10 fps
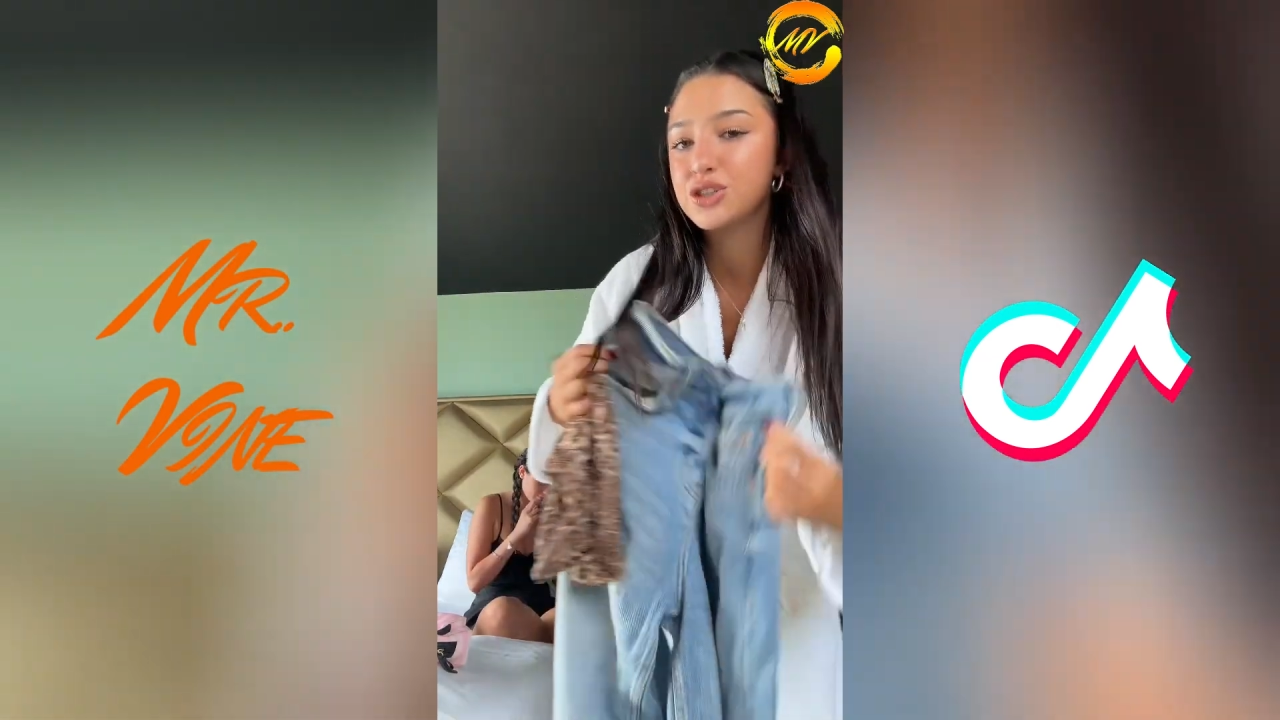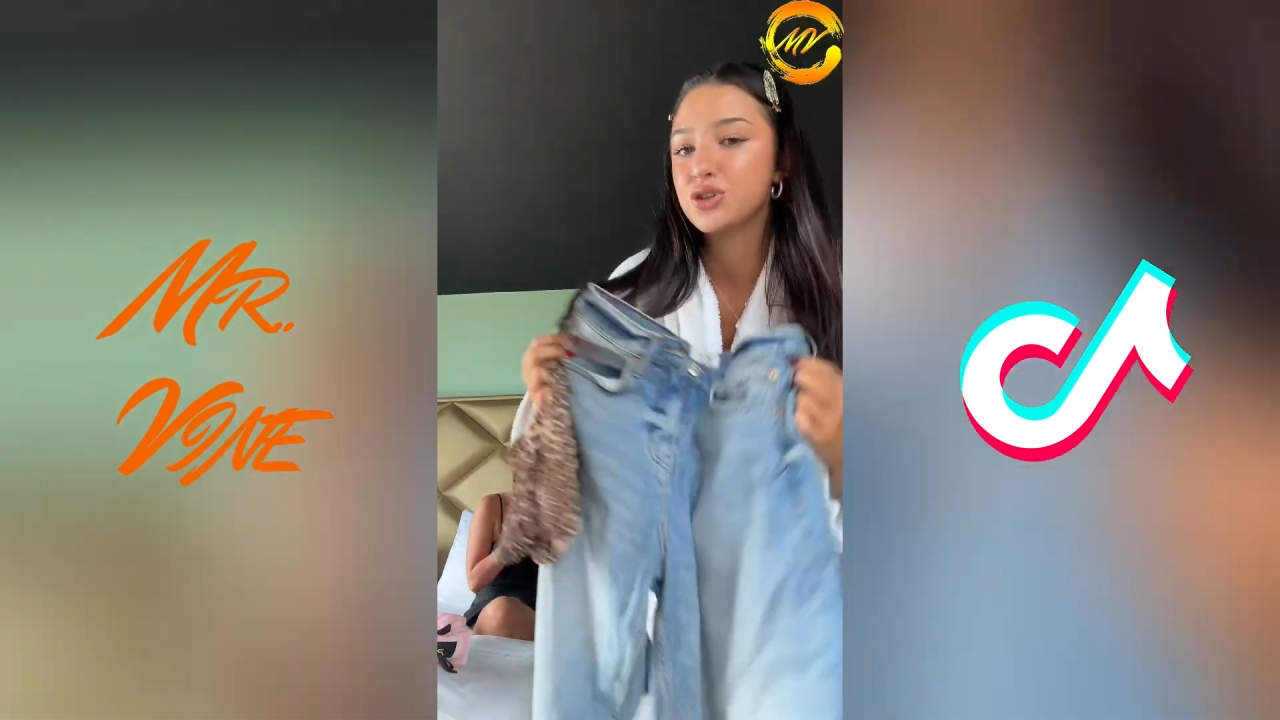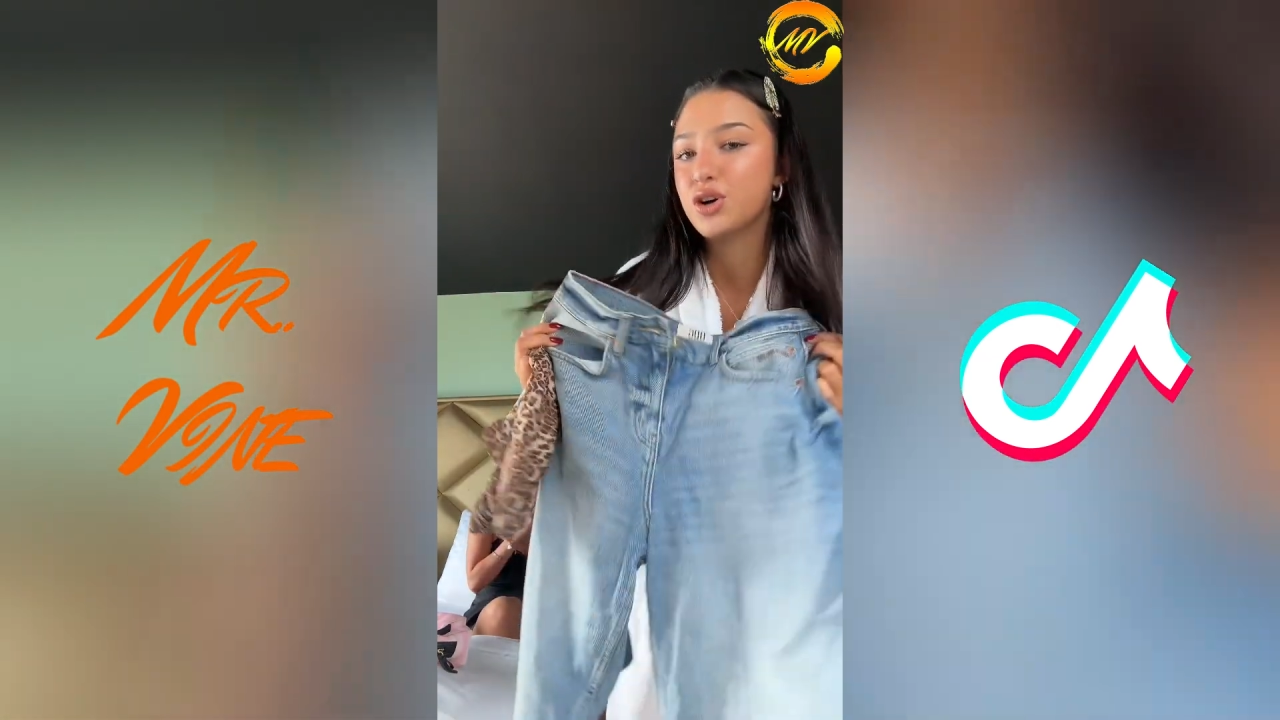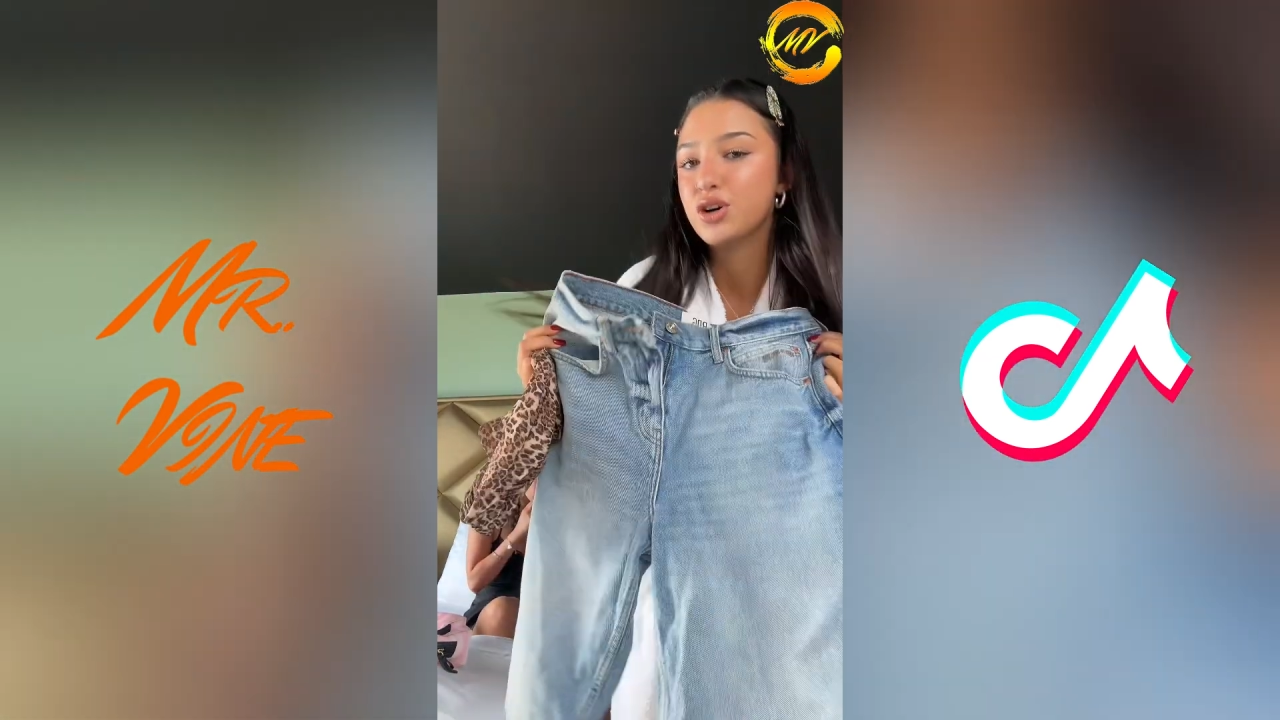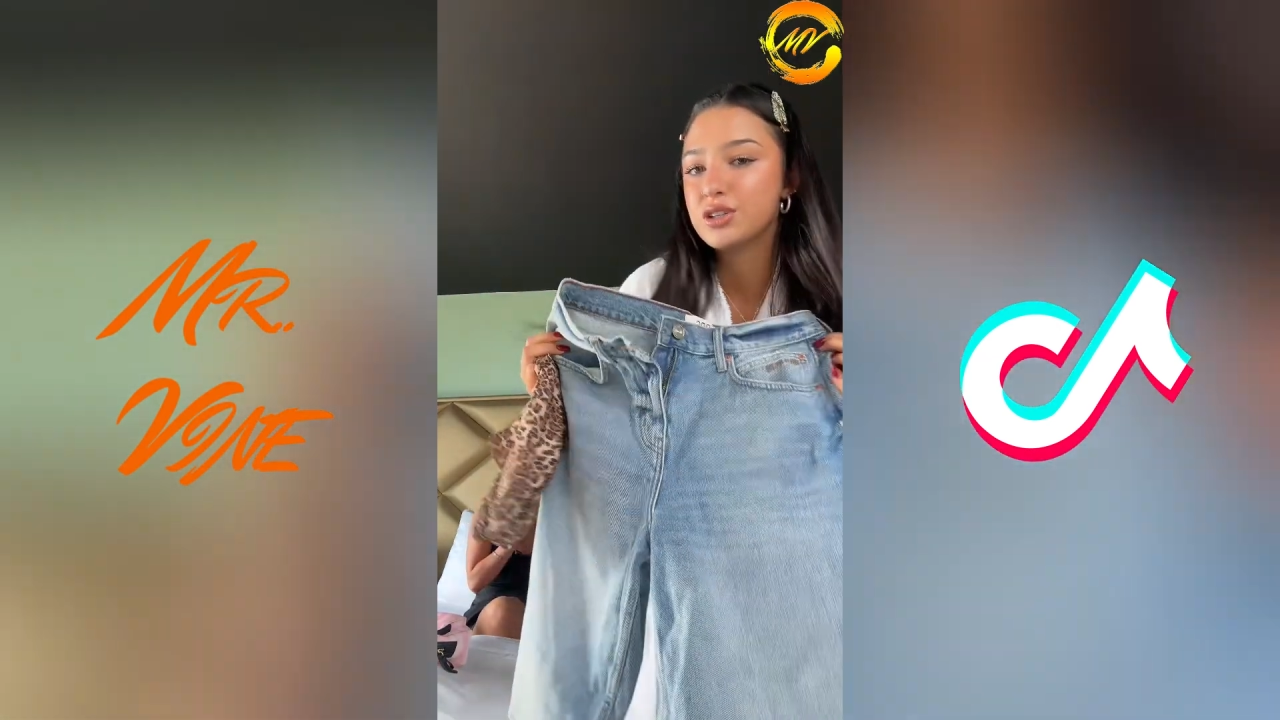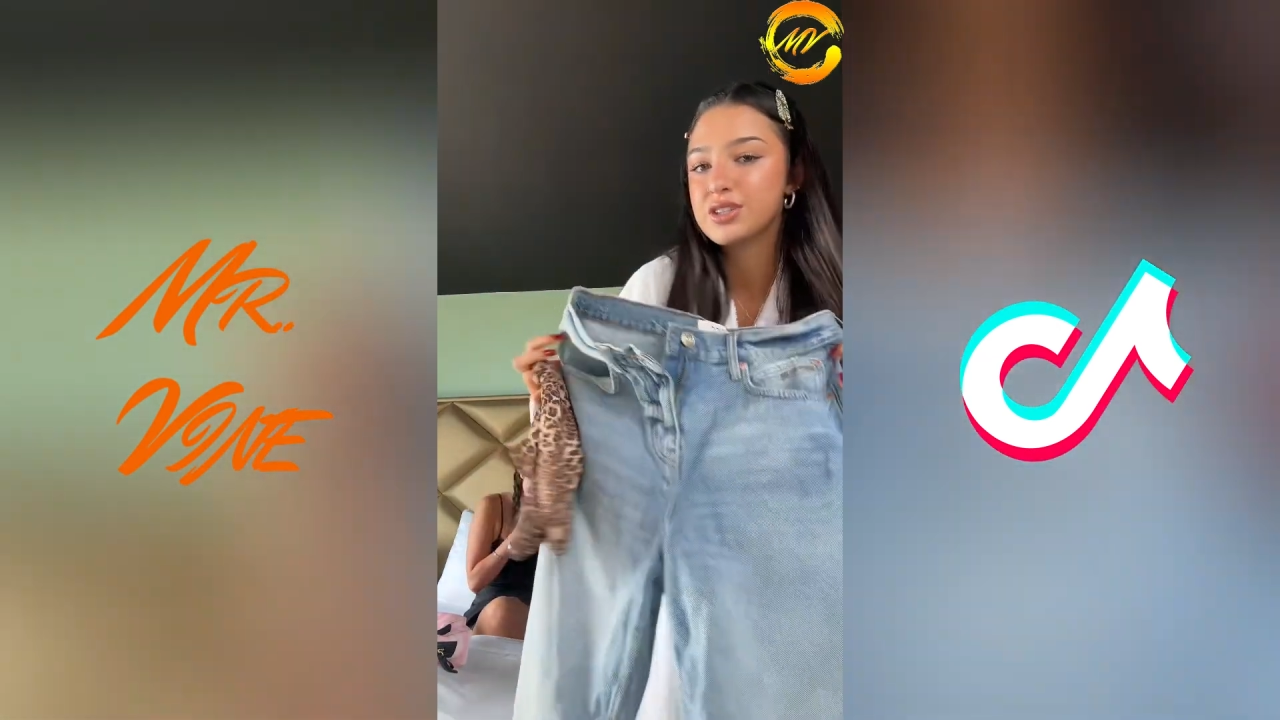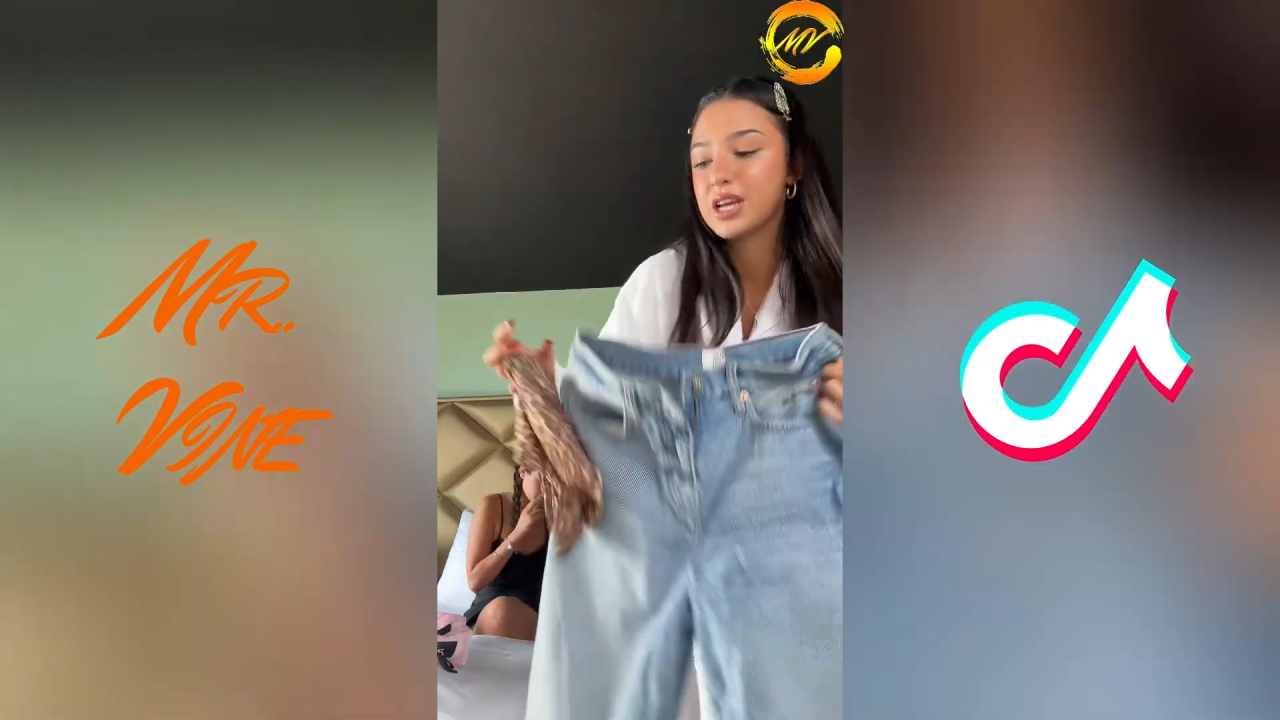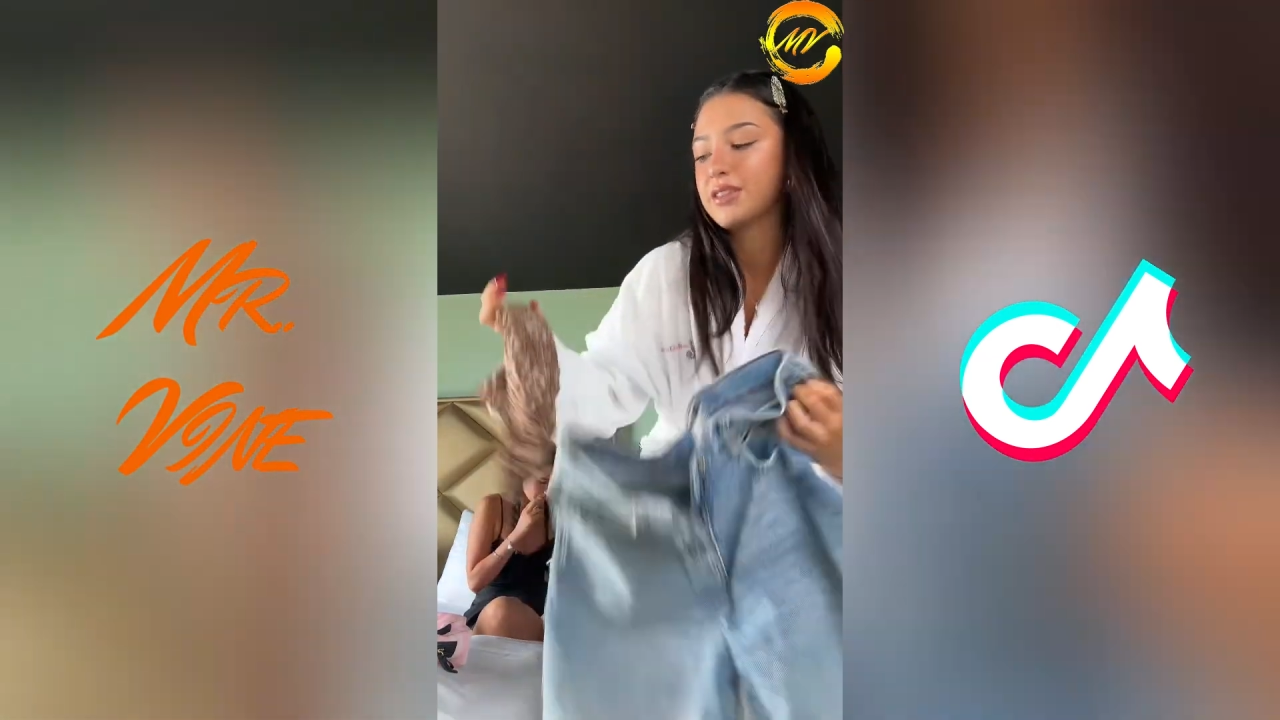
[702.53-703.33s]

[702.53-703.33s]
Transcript: shorts